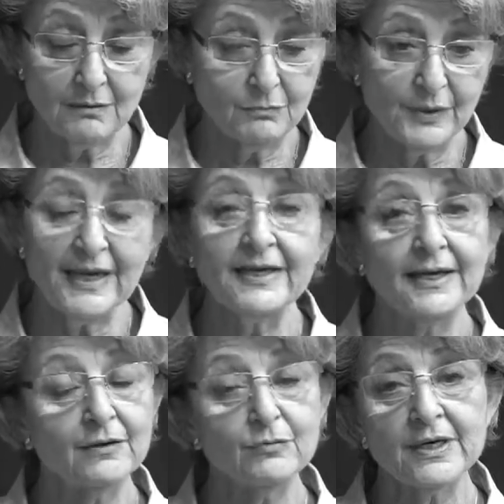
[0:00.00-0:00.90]
We had
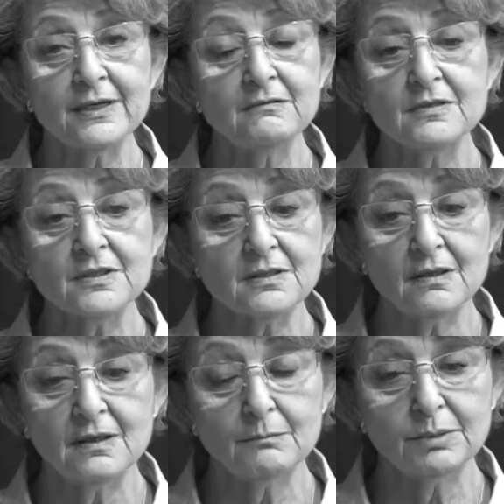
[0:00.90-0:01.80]
air raids,
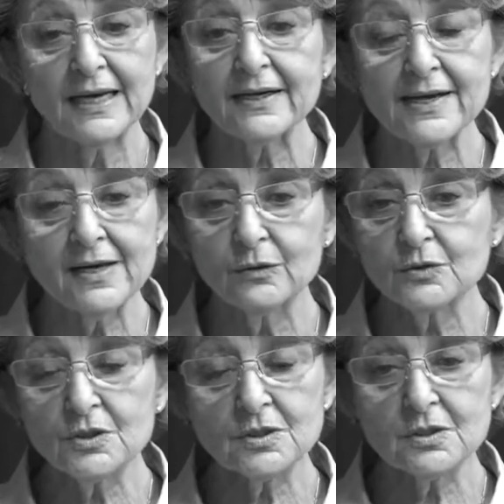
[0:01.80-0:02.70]

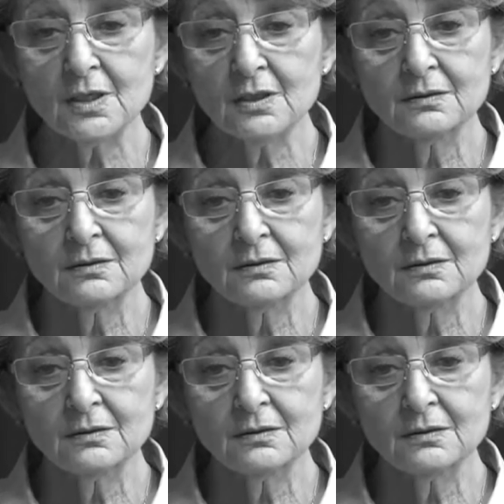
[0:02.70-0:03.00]
blackouts.